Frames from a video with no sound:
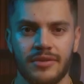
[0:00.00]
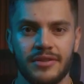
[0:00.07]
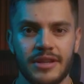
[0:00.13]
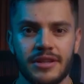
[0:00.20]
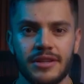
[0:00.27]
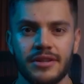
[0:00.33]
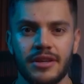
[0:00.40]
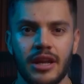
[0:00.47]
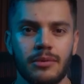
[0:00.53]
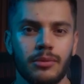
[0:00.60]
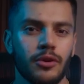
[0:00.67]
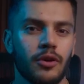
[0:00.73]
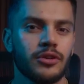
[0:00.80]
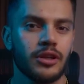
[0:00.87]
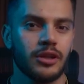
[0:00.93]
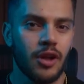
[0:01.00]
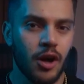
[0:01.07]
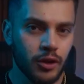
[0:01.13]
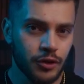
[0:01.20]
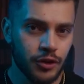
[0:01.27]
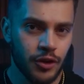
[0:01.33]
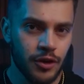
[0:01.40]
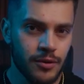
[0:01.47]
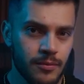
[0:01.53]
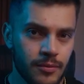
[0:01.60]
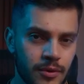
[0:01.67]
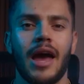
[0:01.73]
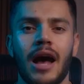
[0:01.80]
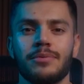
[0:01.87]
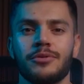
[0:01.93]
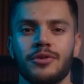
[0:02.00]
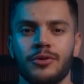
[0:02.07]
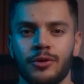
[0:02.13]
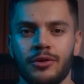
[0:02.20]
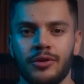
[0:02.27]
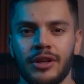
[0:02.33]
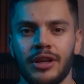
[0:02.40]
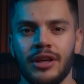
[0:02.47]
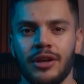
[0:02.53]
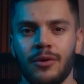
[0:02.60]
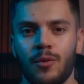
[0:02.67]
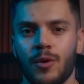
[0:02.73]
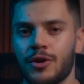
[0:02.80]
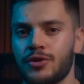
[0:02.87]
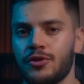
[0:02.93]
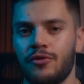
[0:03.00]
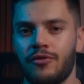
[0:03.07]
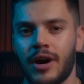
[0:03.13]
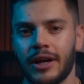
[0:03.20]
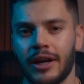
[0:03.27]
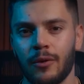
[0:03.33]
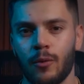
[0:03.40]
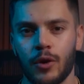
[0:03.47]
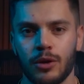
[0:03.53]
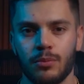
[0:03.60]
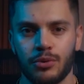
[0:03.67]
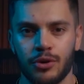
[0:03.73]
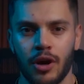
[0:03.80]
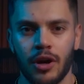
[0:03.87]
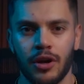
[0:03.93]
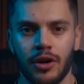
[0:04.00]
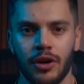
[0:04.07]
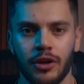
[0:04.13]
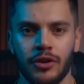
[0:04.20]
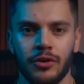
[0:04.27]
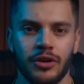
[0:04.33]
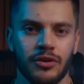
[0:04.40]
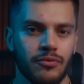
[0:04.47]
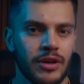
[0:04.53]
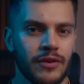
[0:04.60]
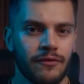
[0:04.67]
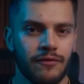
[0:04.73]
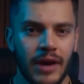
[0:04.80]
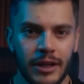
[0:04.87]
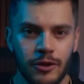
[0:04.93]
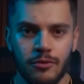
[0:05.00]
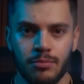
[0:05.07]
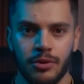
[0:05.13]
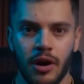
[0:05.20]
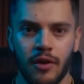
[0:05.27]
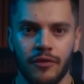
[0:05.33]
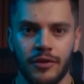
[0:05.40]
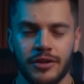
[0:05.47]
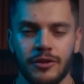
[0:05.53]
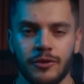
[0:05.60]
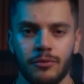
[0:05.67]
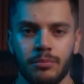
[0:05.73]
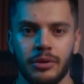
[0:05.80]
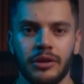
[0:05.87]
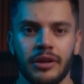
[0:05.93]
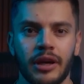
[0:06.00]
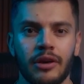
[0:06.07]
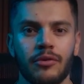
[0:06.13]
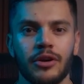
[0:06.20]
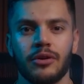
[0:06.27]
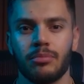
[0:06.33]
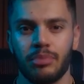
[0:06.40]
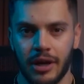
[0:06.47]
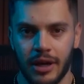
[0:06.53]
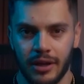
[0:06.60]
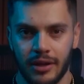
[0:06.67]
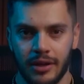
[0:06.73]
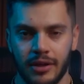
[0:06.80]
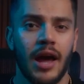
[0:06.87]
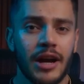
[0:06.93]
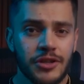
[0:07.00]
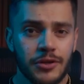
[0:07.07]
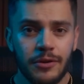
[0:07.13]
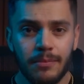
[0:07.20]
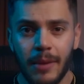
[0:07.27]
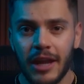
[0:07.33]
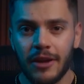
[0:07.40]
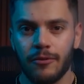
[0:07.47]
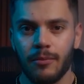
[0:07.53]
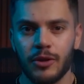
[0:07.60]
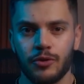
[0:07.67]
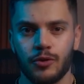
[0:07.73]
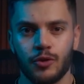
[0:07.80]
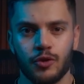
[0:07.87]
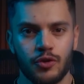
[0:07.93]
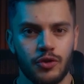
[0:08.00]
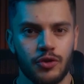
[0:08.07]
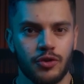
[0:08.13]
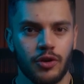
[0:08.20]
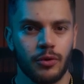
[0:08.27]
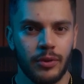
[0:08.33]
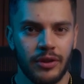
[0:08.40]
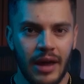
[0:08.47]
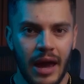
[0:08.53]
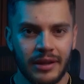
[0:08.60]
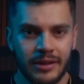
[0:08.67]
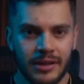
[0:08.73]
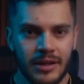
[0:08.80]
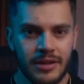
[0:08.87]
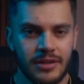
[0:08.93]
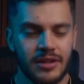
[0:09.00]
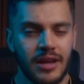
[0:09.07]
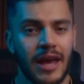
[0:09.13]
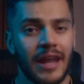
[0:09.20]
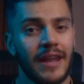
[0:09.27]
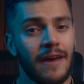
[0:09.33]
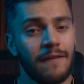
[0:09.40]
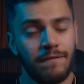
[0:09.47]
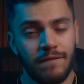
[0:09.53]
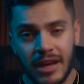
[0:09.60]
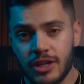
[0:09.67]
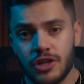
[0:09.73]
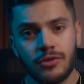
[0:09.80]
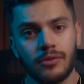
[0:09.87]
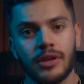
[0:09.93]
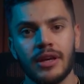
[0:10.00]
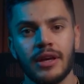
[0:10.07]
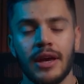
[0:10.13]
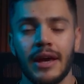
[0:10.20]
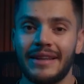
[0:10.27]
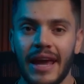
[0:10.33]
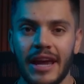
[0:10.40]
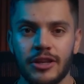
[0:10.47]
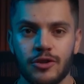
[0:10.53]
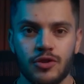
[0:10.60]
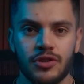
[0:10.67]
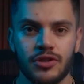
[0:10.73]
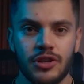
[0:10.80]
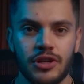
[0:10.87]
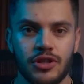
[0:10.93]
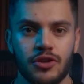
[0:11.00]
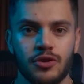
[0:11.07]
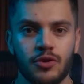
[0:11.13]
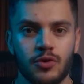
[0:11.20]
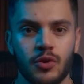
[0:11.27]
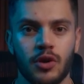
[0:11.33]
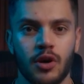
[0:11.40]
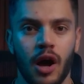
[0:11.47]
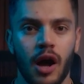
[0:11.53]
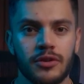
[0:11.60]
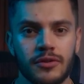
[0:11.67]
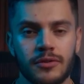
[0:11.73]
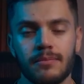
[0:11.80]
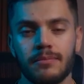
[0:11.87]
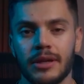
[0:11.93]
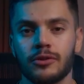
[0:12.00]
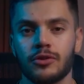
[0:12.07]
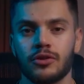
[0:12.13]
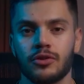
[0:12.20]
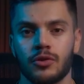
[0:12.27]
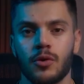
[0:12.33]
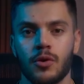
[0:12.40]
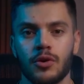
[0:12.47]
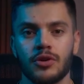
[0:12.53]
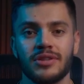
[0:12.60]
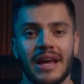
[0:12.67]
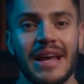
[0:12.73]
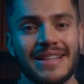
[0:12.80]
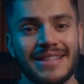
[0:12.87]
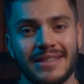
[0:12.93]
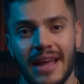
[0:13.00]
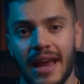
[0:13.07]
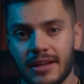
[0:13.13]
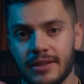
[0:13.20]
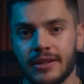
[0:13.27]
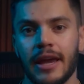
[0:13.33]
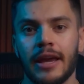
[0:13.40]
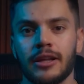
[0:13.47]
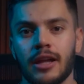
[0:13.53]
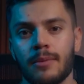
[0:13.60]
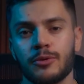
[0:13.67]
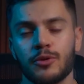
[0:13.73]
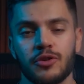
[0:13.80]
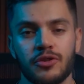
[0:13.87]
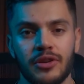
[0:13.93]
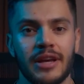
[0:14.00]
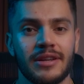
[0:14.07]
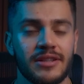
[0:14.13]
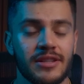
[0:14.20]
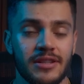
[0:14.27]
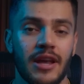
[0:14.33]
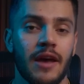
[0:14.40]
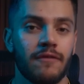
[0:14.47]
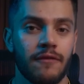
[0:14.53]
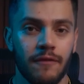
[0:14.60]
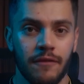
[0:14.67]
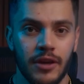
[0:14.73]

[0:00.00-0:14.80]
Is this sustainable on the long term? Absolutely. Once you find a winning product, you can reinvent your profits into building a real brand. Actually, many of my students start with Atlas and eventually they transition to custom build stores as they scale up to 6 and 7